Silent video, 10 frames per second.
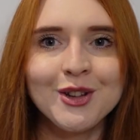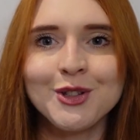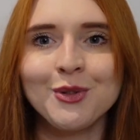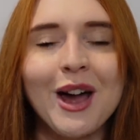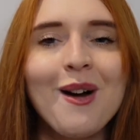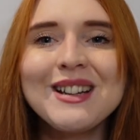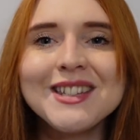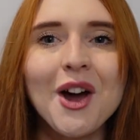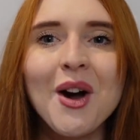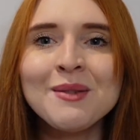So now it's
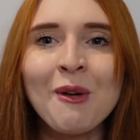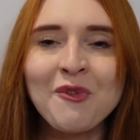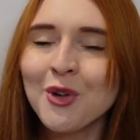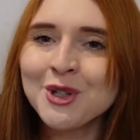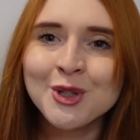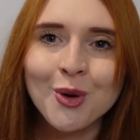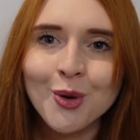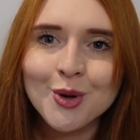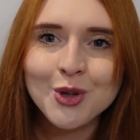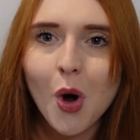time for
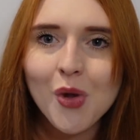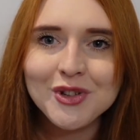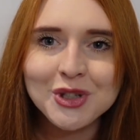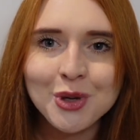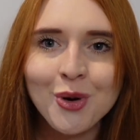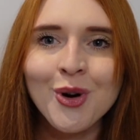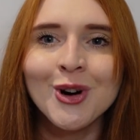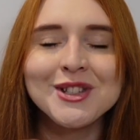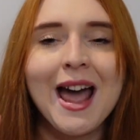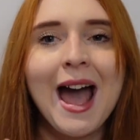scores on the
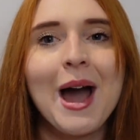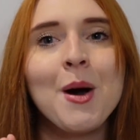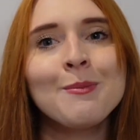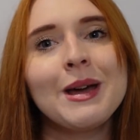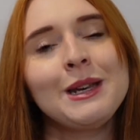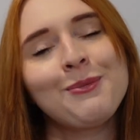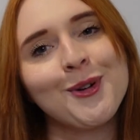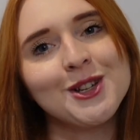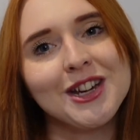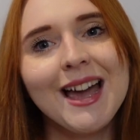doors. How many
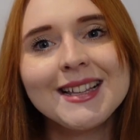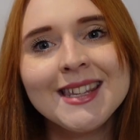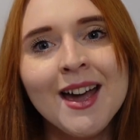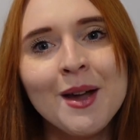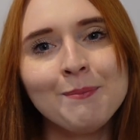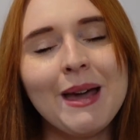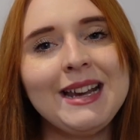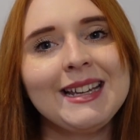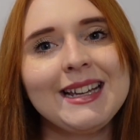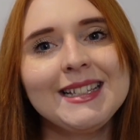projects
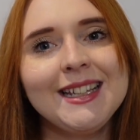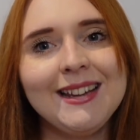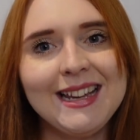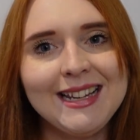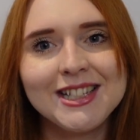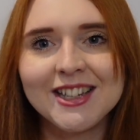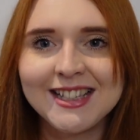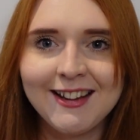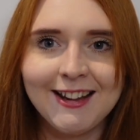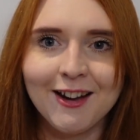made it into each
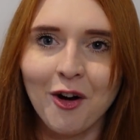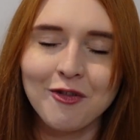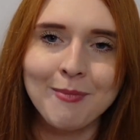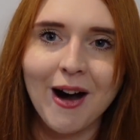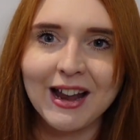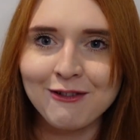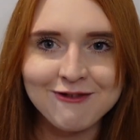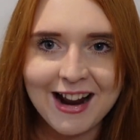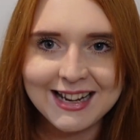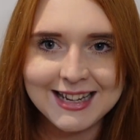tier of my
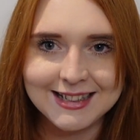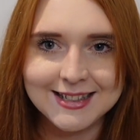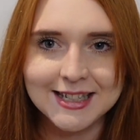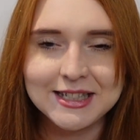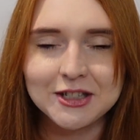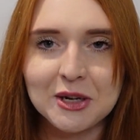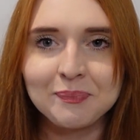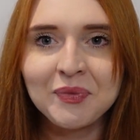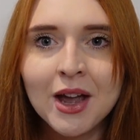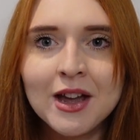ranking
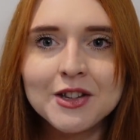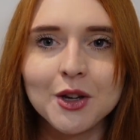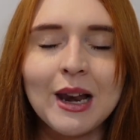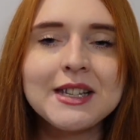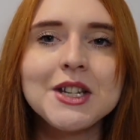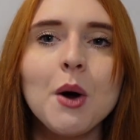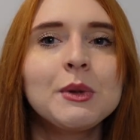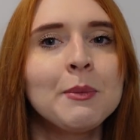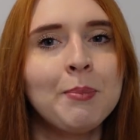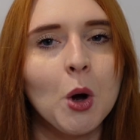system? So let's start
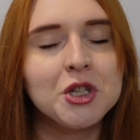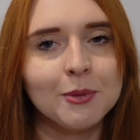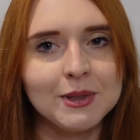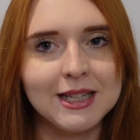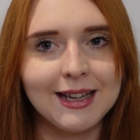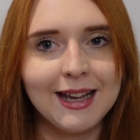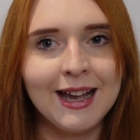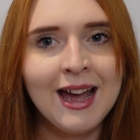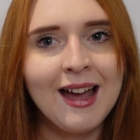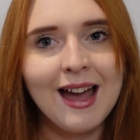with the bottom
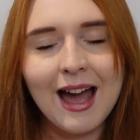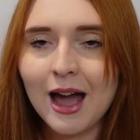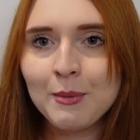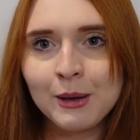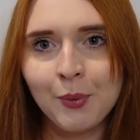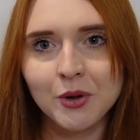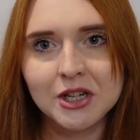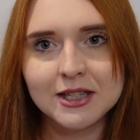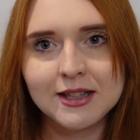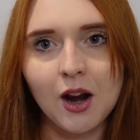tier. How many
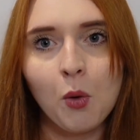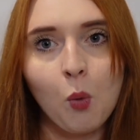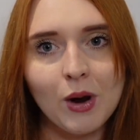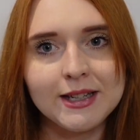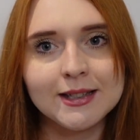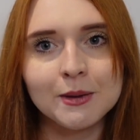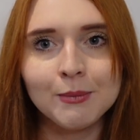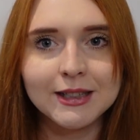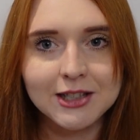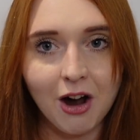projects did I waste
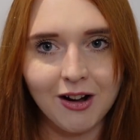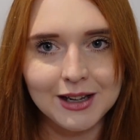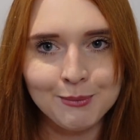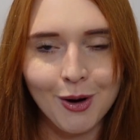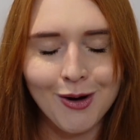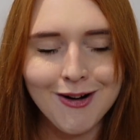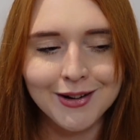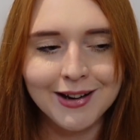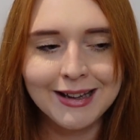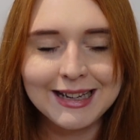my time
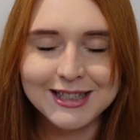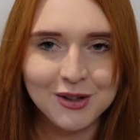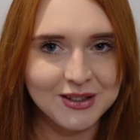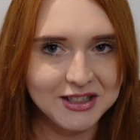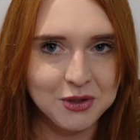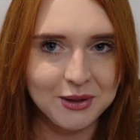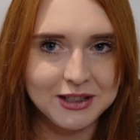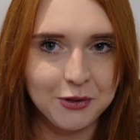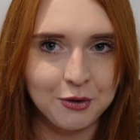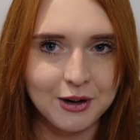on in
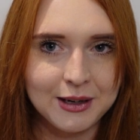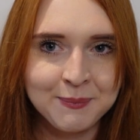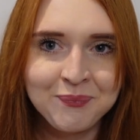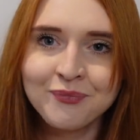2023?